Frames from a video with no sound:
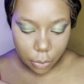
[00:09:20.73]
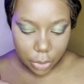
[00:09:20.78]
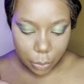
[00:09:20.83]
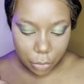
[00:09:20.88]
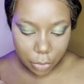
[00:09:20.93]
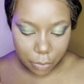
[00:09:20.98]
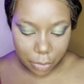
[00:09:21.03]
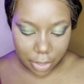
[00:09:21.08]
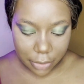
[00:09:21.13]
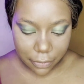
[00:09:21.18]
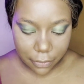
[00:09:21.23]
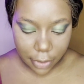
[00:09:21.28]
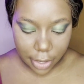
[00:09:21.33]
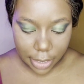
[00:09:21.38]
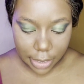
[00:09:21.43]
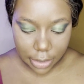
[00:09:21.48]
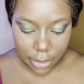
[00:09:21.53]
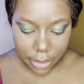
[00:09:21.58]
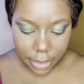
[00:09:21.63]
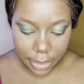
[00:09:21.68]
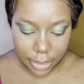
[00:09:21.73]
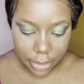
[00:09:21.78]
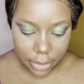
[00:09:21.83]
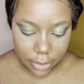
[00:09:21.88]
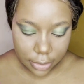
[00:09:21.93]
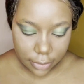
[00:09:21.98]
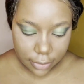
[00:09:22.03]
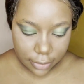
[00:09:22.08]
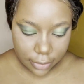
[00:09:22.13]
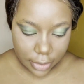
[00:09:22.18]
in with my fine
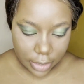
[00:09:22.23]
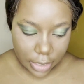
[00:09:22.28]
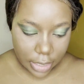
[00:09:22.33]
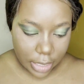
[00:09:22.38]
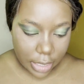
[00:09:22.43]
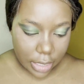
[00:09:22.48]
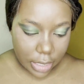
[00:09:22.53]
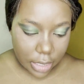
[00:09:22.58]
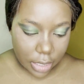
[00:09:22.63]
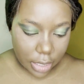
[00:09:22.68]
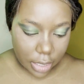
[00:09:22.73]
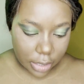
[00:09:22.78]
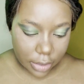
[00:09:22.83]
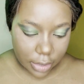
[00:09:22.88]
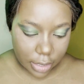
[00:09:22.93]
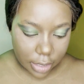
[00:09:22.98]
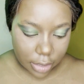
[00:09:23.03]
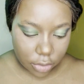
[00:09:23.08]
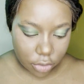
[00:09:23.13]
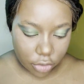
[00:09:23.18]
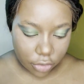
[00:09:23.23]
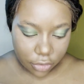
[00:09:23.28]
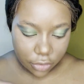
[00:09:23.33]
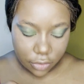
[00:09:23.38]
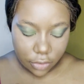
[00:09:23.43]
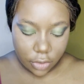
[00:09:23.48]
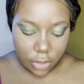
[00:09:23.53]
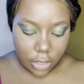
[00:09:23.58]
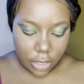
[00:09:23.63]
liners and then just